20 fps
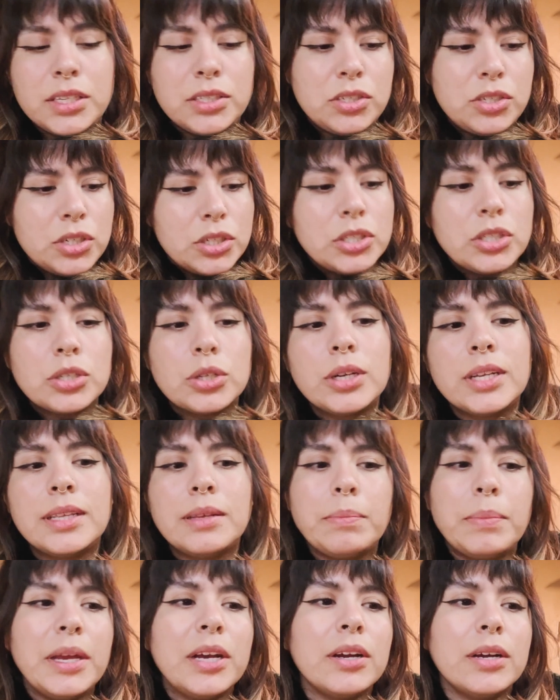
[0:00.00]
It's just during
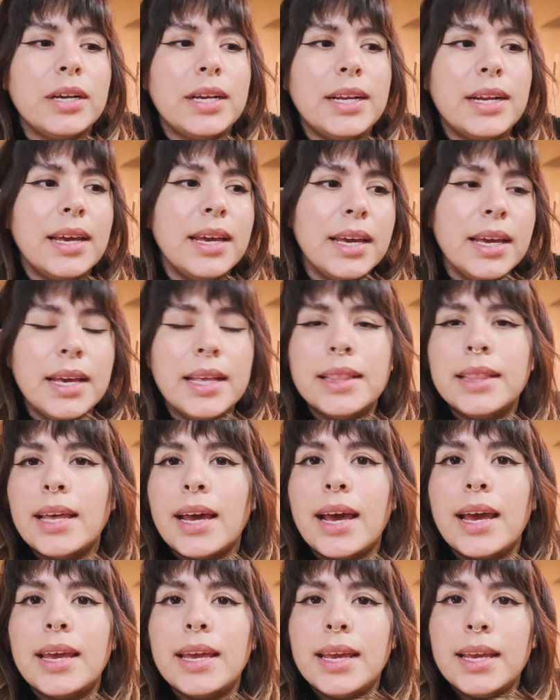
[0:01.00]
the period
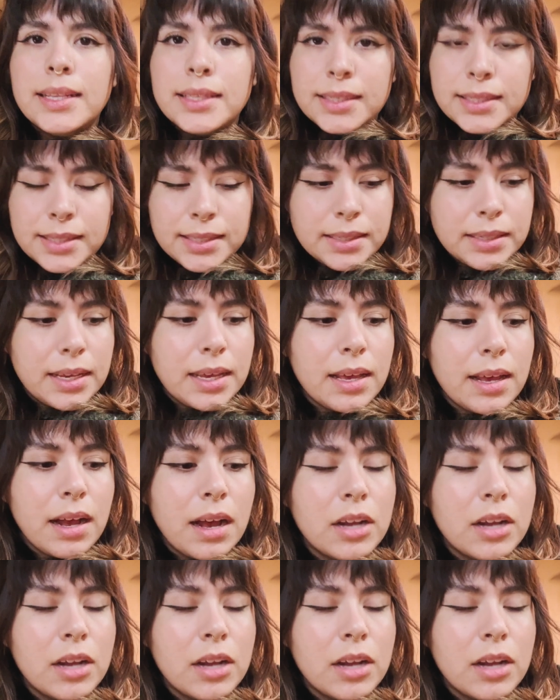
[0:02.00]
that it's